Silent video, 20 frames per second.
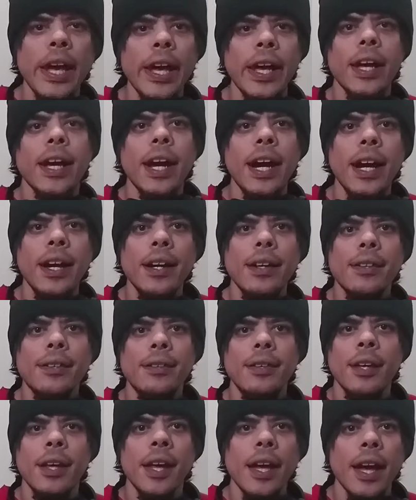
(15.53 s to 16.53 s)
Hey
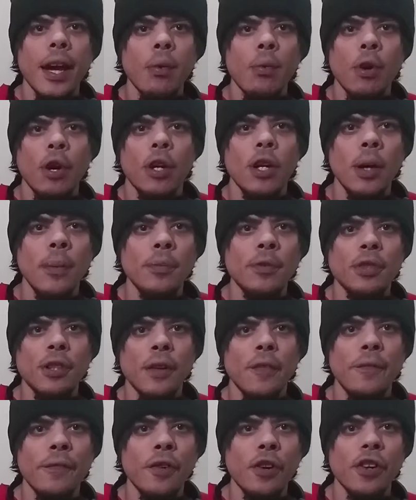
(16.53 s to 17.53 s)
guys, and welcome to
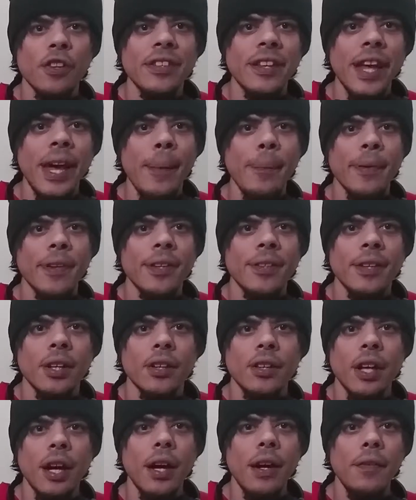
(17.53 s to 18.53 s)
the first
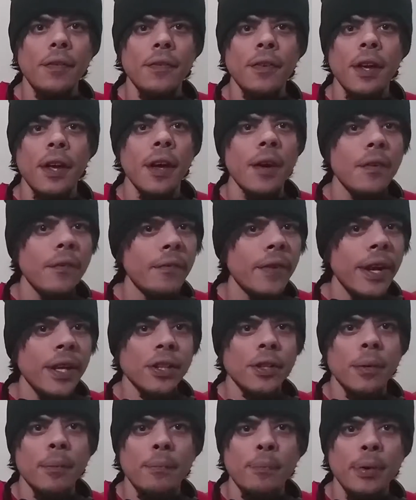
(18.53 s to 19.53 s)
episode of
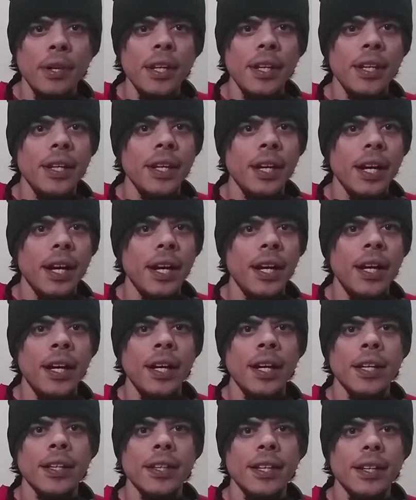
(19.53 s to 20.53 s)
Fandompedia,
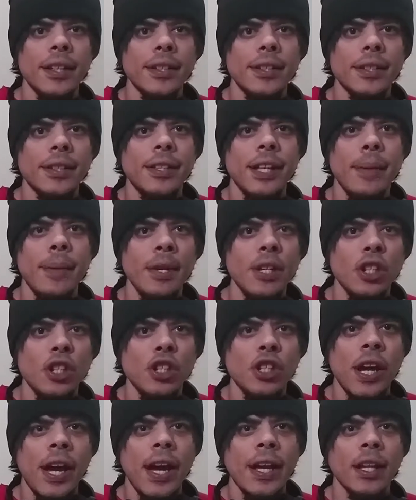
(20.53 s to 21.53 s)
the
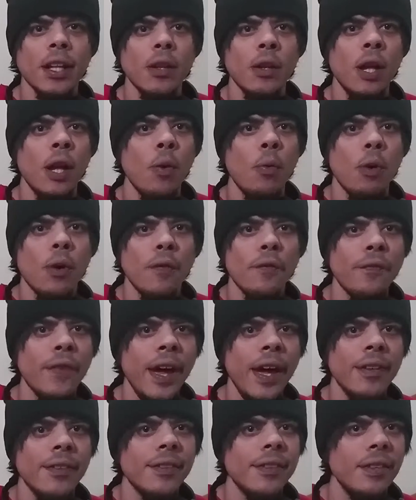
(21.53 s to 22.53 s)
entertainment channel where
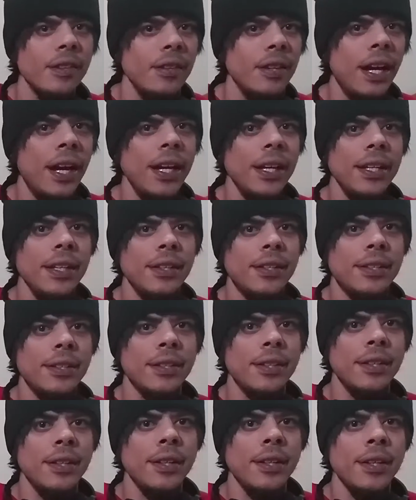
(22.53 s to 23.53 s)
fans
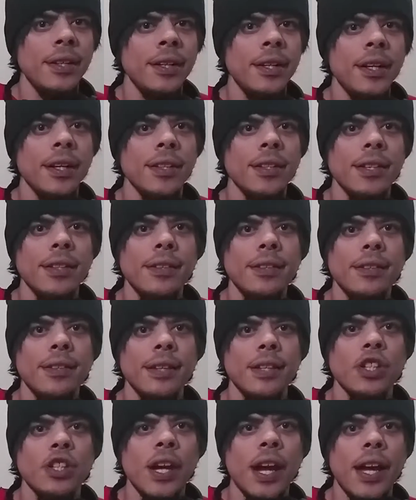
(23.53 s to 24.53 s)
unite. This is
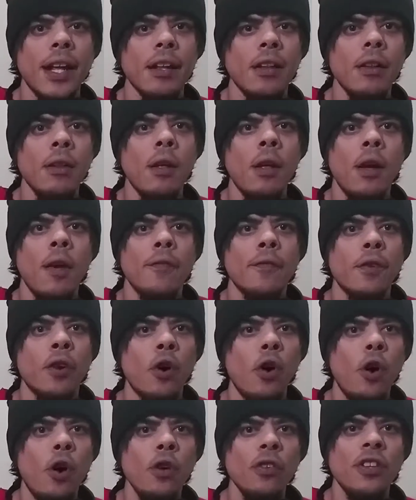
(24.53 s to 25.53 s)
a channel
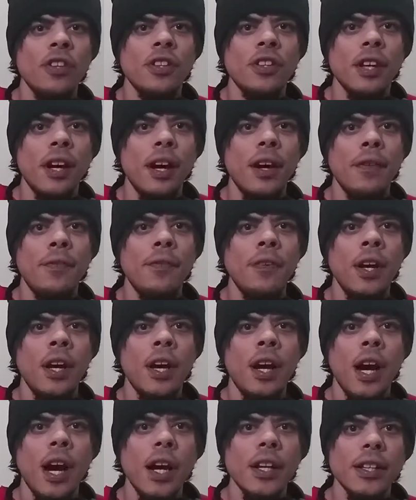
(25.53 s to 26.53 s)
for all stuff
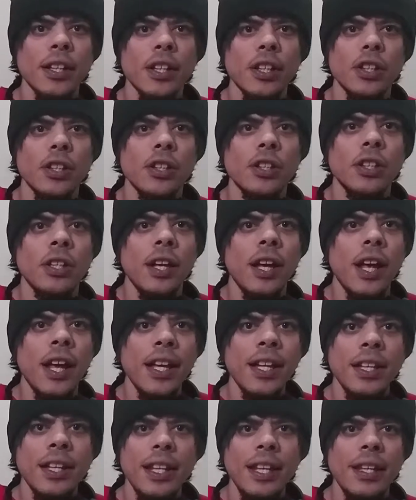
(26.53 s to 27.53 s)
on the nerd
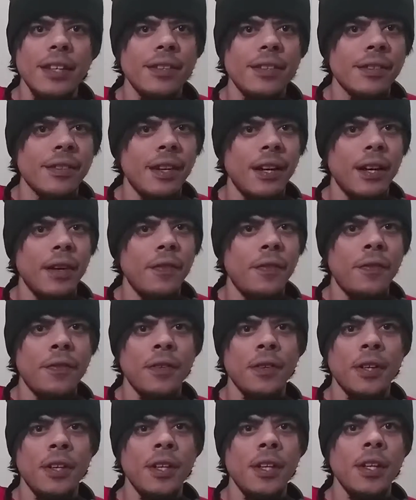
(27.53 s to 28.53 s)
and geek
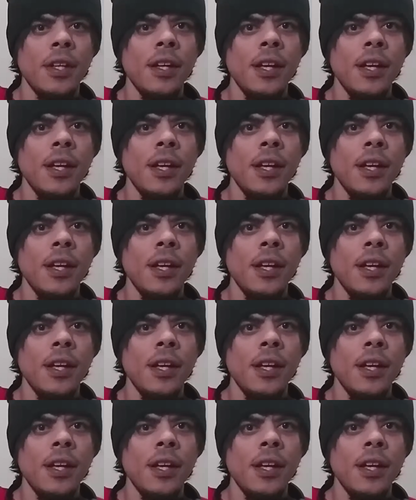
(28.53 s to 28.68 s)
stuff.